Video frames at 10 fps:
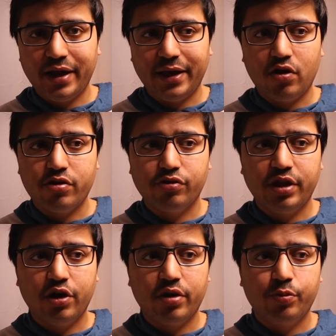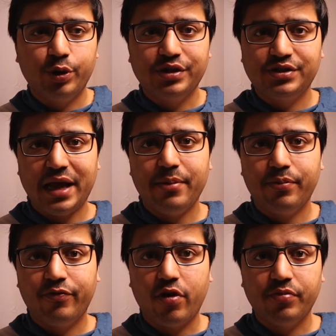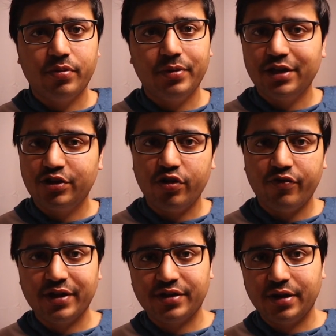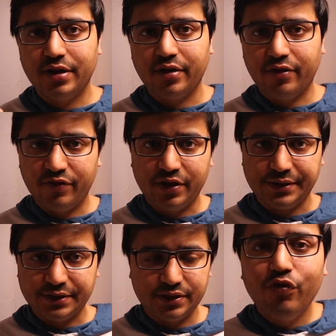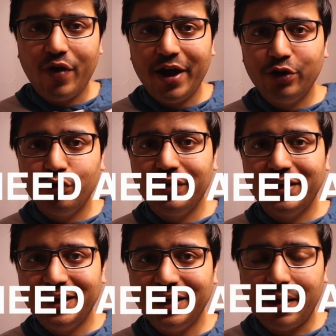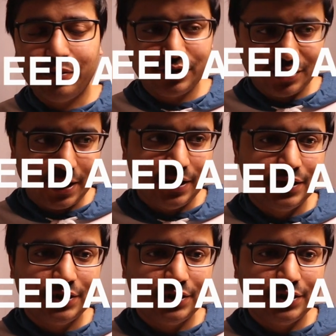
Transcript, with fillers: and also they're gonna put a stamp from the Ministry of External Affairs. Why do we We need apostille?